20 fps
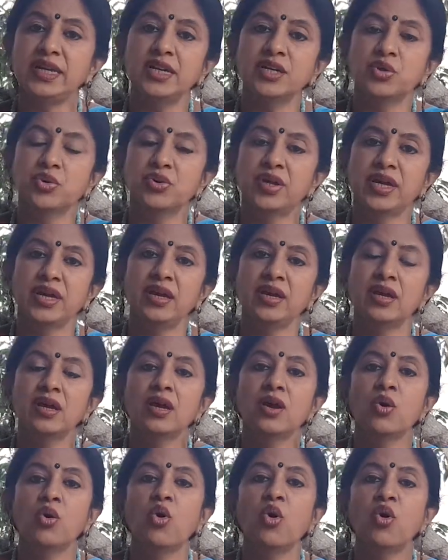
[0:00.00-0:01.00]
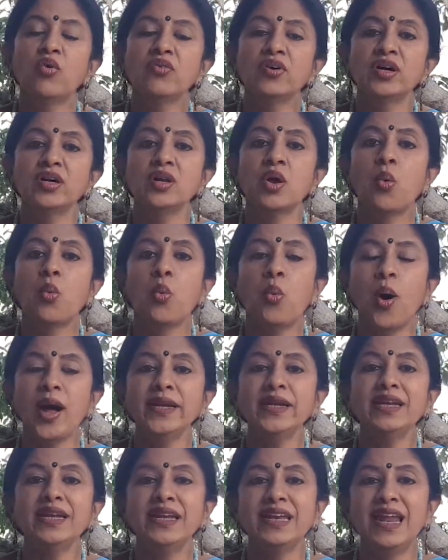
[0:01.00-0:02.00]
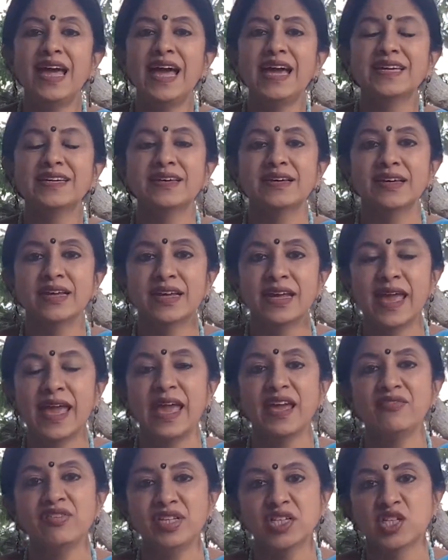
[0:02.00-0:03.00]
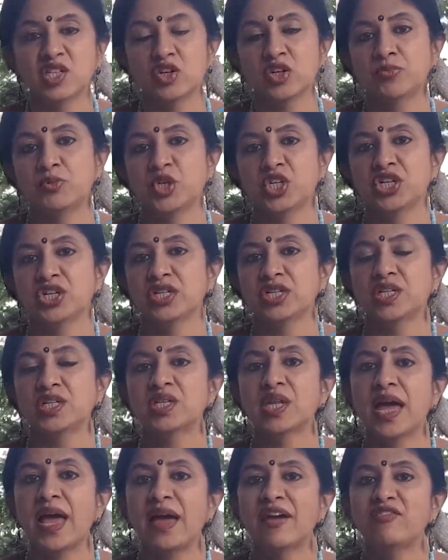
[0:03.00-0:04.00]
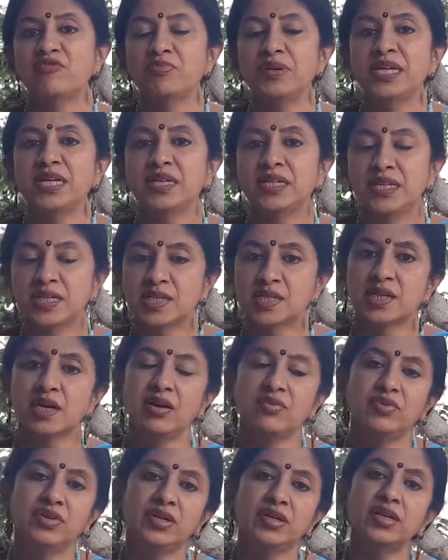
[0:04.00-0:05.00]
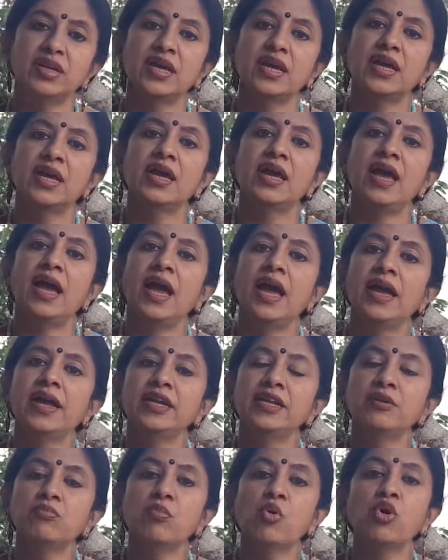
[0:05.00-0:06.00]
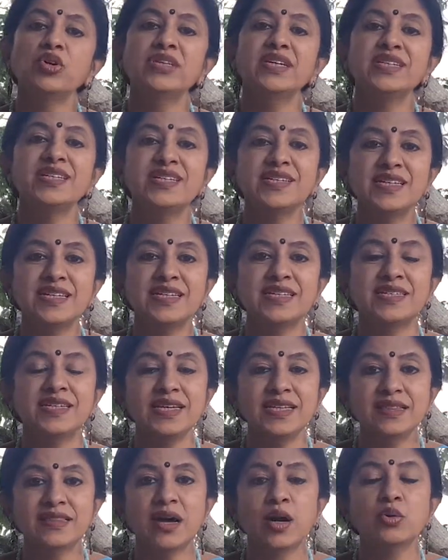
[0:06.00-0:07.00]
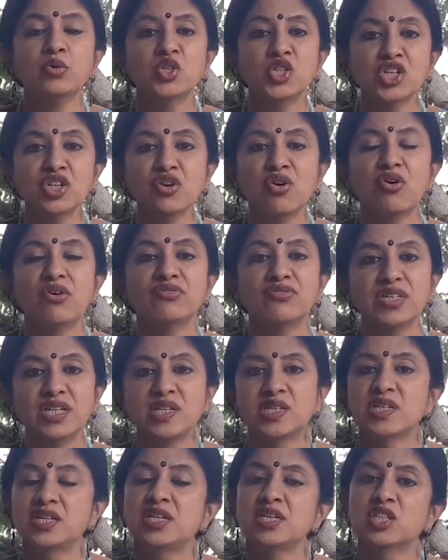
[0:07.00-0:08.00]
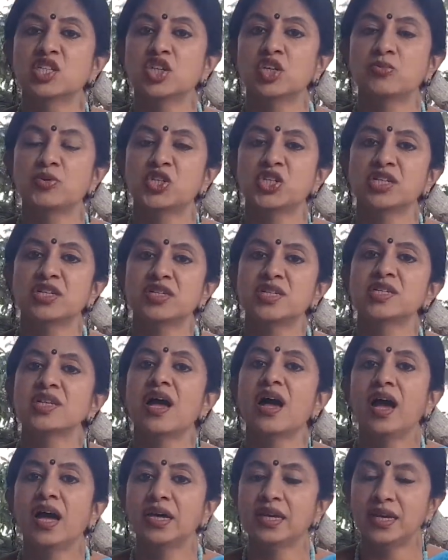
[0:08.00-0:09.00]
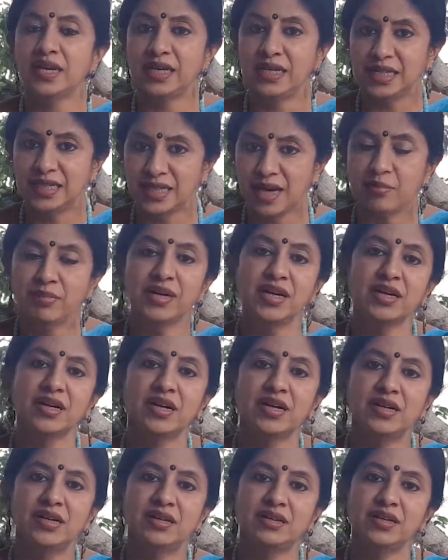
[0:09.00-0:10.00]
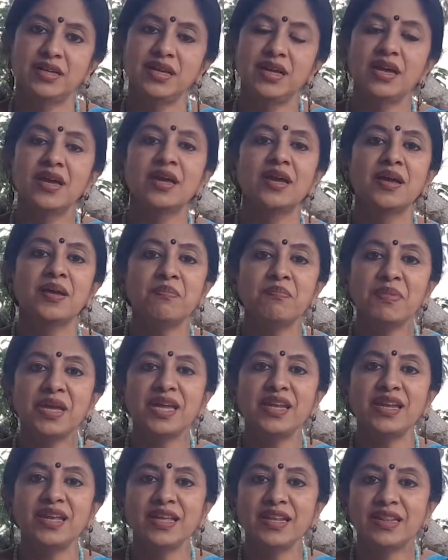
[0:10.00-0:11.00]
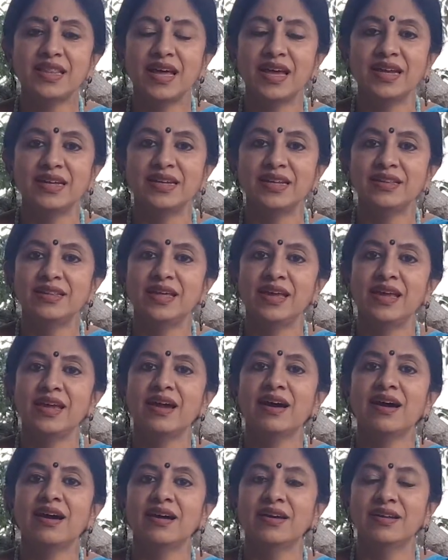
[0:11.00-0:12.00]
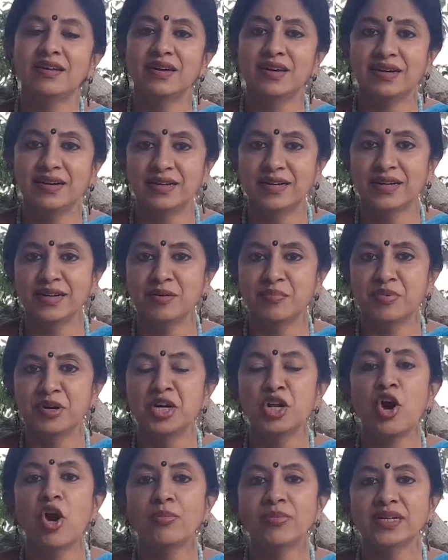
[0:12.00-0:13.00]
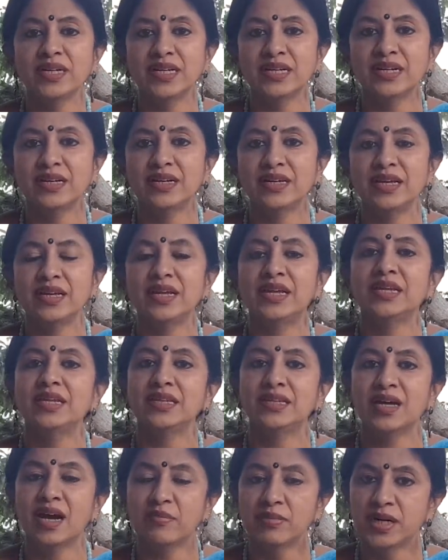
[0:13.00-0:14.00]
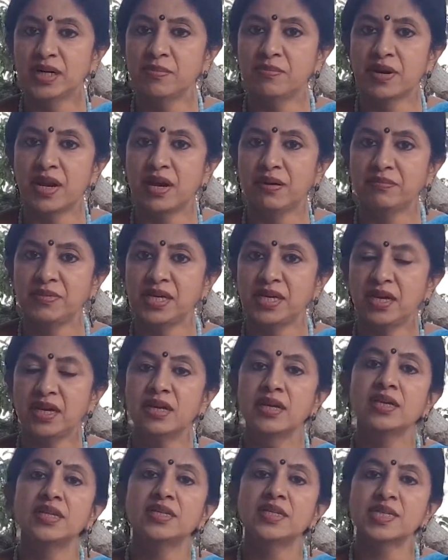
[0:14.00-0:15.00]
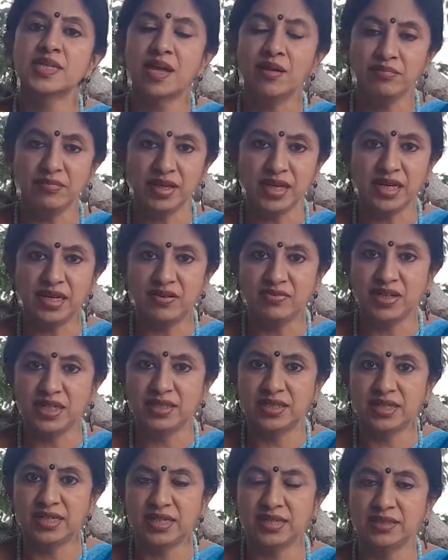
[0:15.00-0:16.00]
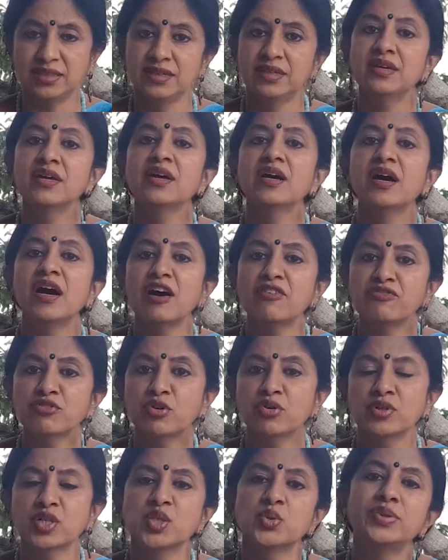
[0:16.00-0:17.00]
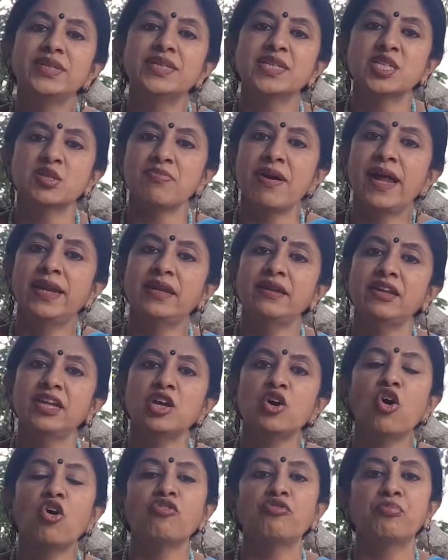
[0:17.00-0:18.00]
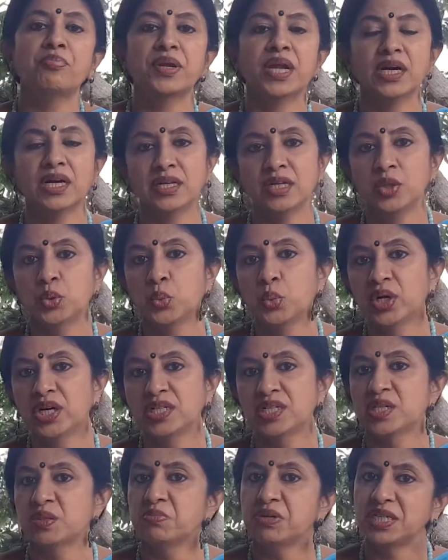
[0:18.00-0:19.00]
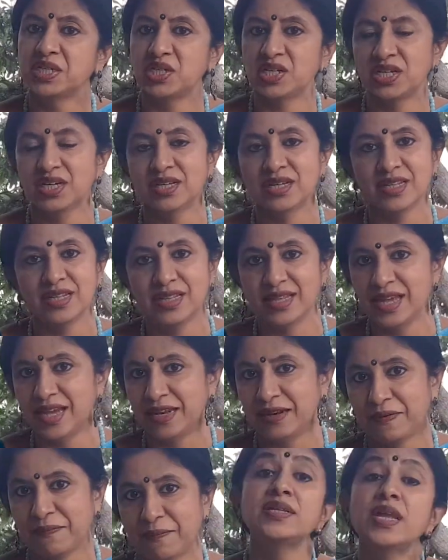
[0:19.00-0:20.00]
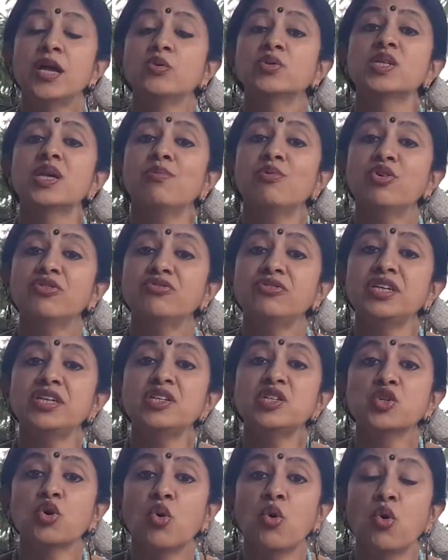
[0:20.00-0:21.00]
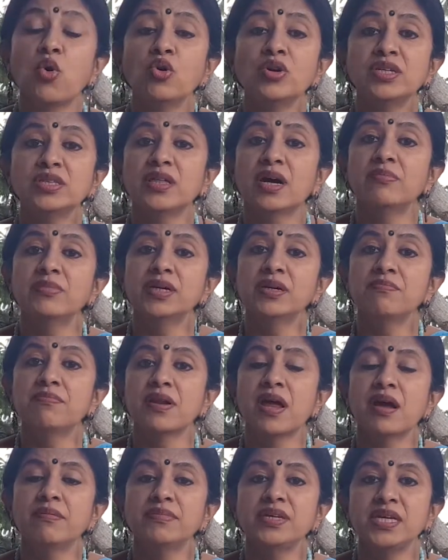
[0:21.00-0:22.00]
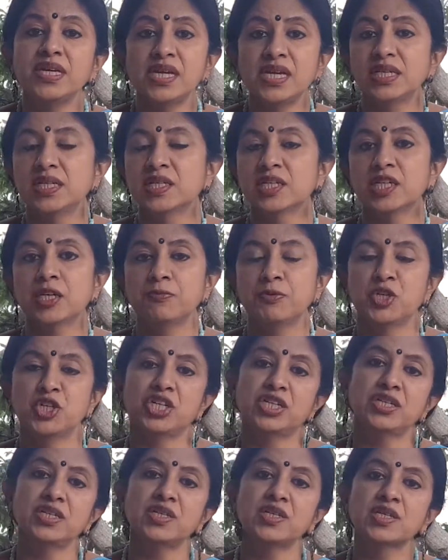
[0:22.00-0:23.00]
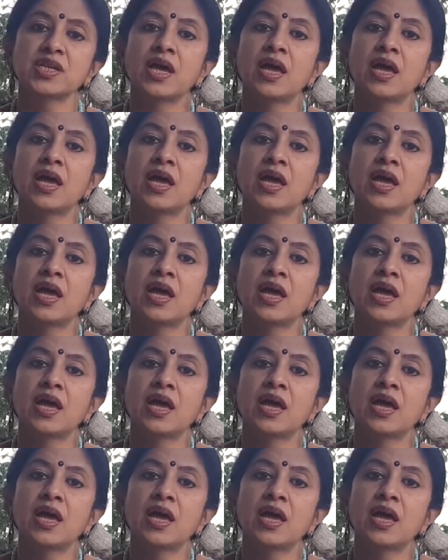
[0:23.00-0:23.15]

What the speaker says: today, over 1 lakh cave inscriptions have been discovered, and more than 60,000 of these inscriptions are in Tamil country, meaning that they are written predominantly in Tamil Brahmi, some in Vatteluthu, of course with a smattering of Prakrit words mixed here and there. Now, some of these old Tamil Brahmi inscriptions